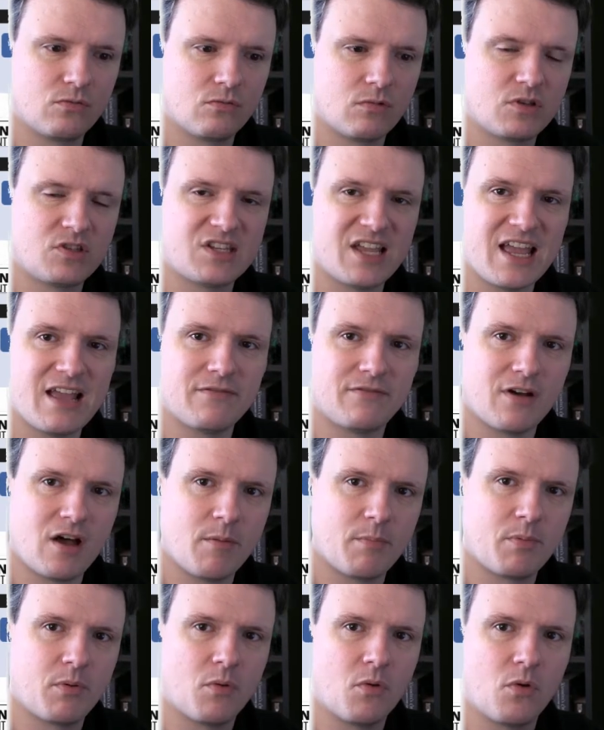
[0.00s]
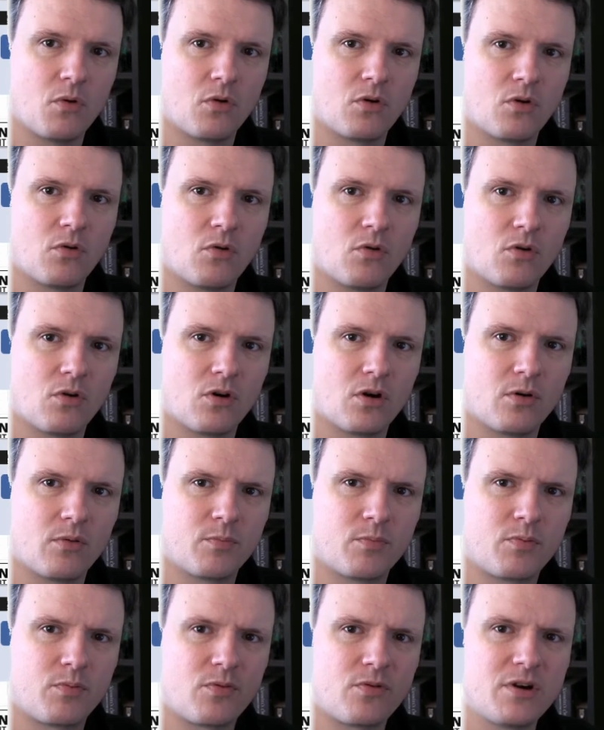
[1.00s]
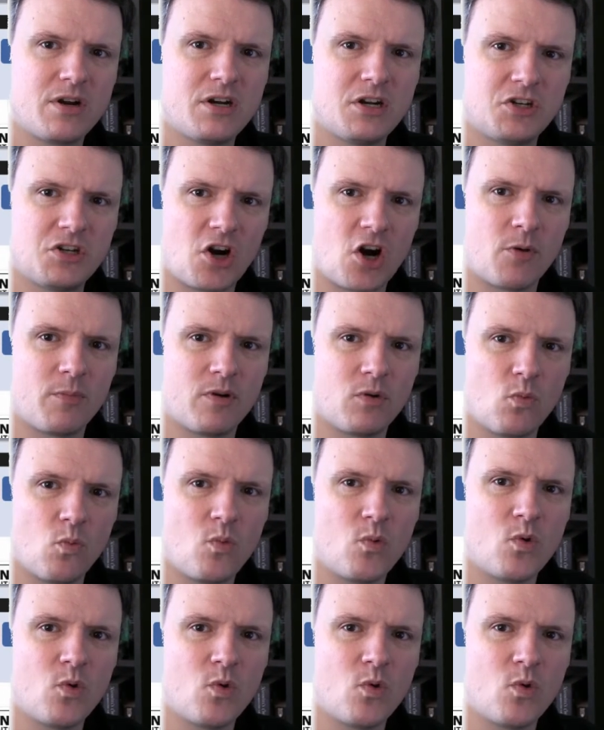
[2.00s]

save up or predetermine